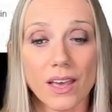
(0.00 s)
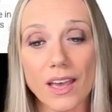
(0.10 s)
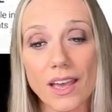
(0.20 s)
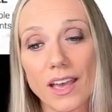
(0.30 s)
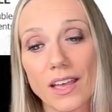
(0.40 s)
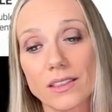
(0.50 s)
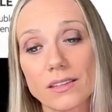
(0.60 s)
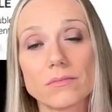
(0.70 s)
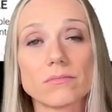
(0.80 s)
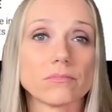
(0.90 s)
And
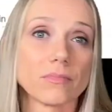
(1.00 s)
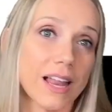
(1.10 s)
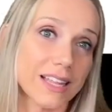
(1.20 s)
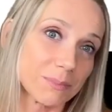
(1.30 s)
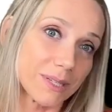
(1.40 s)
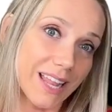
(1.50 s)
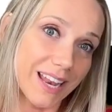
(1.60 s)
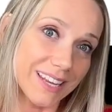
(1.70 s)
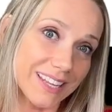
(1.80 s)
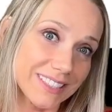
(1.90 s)
last but not
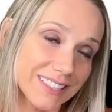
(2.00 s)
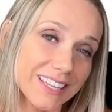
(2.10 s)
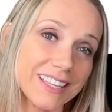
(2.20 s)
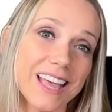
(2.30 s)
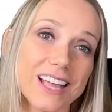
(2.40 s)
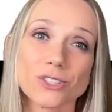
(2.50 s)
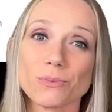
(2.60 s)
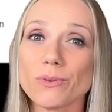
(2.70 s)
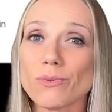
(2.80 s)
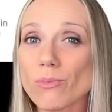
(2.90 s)
least, it has to
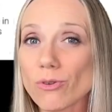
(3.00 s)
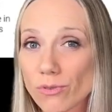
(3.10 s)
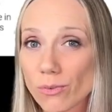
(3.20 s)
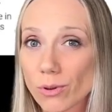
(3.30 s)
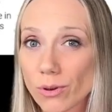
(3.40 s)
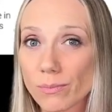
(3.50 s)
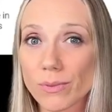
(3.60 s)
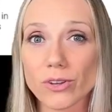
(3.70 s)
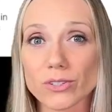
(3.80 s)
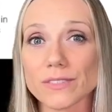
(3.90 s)
be removable
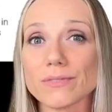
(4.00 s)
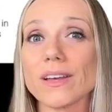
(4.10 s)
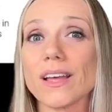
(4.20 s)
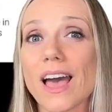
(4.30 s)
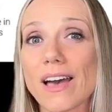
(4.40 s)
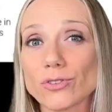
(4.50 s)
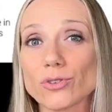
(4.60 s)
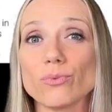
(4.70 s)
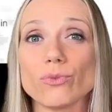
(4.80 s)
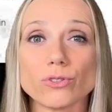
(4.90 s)
because if I have to
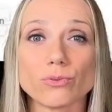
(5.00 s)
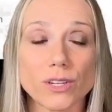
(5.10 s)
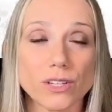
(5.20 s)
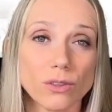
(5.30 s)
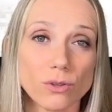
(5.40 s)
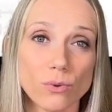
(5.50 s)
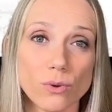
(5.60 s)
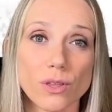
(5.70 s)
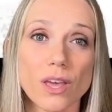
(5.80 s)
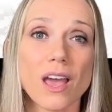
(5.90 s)
retreat the
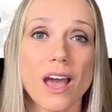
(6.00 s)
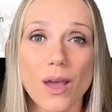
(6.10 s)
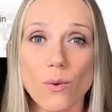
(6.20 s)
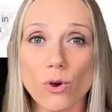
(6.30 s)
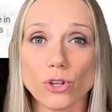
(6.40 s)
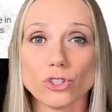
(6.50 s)
tooth, I want